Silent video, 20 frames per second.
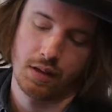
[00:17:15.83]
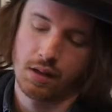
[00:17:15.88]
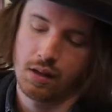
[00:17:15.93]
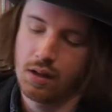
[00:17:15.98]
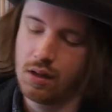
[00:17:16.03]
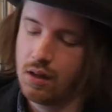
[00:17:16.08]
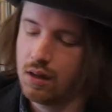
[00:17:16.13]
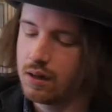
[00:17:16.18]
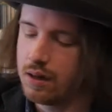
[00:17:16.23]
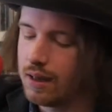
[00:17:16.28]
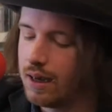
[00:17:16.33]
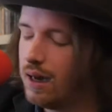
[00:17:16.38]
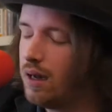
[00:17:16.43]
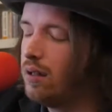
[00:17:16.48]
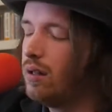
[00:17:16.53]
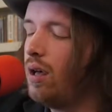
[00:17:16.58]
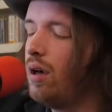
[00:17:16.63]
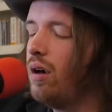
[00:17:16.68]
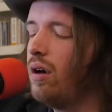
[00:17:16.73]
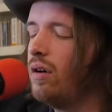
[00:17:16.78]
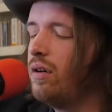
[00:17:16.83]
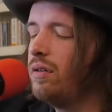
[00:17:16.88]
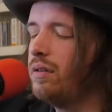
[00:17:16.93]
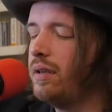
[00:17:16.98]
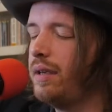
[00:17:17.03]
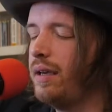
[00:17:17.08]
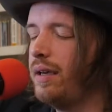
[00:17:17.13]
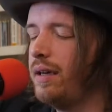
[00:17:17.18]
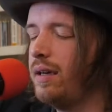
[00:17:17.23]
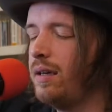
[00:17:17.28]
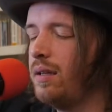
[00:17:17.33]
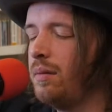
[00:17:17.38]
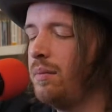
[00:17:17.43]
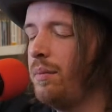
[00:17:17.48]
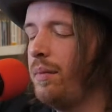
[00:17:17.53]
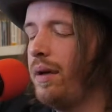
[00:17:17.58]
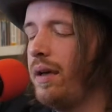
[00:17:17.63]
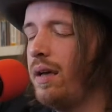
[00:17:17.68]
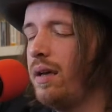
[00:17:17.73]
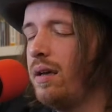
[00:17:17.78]
And how long can a
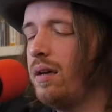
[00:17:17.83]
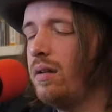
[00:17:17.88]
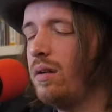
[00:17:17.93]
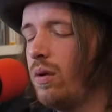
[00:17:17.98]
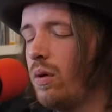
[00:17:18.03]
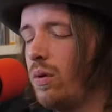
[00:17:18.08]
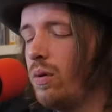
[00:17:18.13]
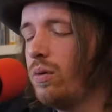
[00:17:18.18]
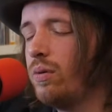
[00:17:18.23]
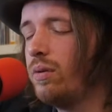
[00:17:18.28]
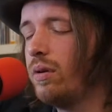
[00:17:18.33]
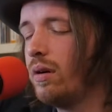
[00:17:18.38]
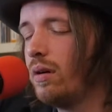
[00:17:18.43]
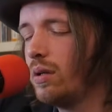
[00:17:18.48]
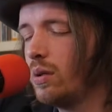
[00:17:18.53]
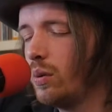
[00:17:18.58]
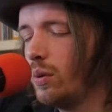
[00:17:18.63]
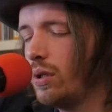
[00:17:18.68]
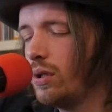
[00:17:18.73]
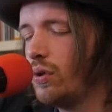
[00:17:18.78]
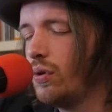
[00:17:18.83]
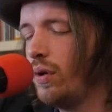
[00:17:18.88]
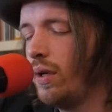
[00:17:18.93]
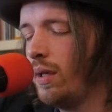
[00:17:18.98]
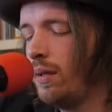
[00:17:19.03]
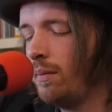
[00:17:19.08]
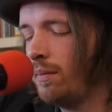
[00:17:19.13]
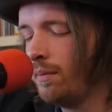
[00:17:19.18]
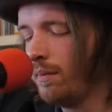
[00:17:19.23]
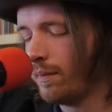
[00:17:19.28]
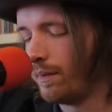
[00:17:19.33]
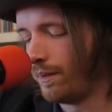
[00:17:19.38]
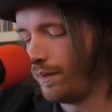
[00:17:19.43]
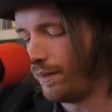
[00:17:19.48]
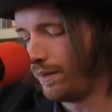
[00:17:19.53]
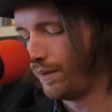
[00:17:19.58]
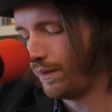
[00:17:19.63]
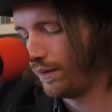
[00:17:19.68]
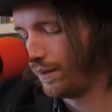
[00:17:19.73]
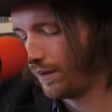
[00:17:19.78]
man hold on to a
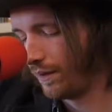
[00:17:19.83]
dream